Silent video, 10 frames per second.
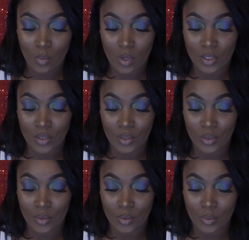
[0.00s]
What do
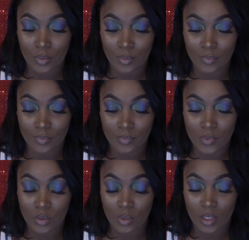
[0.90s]
you
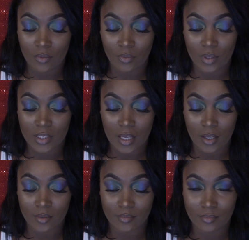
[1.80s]
do in your free
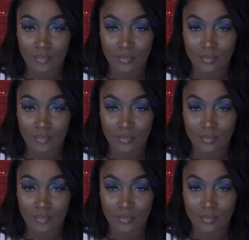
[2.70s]
time?